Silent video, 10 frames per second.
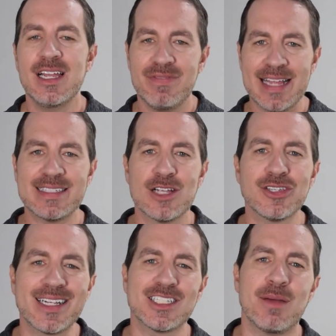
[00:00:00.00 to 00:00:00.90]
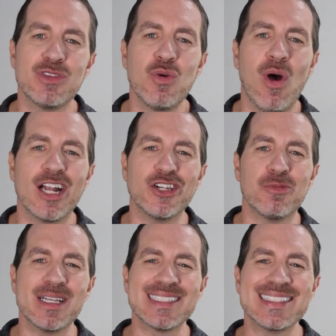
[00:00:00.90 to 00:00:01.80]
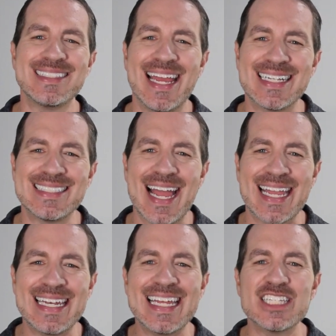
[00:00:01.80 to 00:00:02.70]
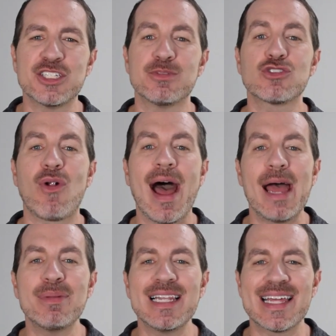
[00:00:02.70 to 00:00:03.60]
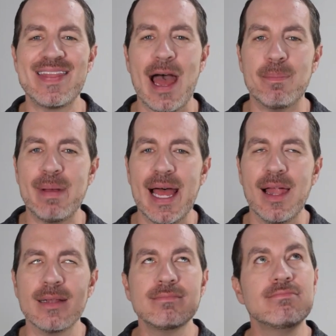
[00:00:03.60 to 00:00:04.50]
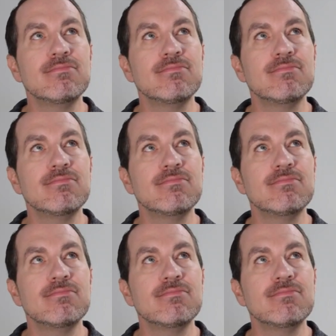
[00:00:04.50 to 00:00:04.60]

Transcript: If that sounds like something you want in your business, take a second, hit subscribe, click that bell.